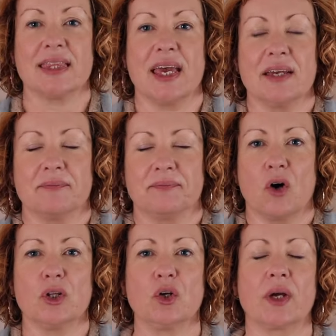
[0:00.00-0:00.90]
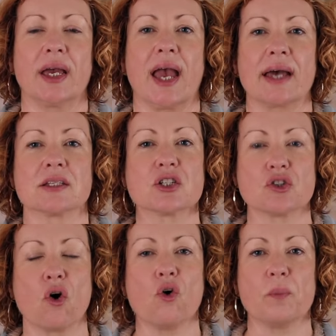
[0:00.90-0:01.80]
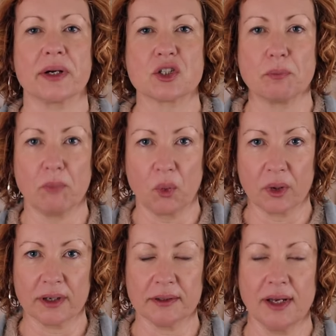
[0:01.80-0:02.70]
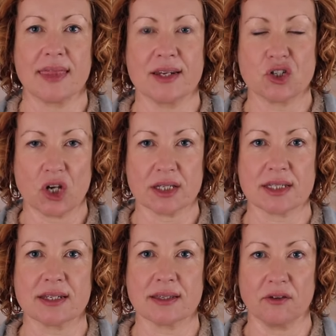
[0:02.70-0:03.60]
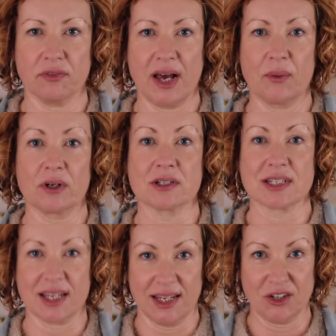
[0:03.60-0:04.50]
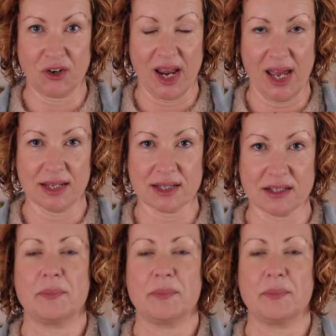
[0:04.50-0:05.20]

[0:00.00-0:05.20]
They are looking at so much more than just the flowers in your hand,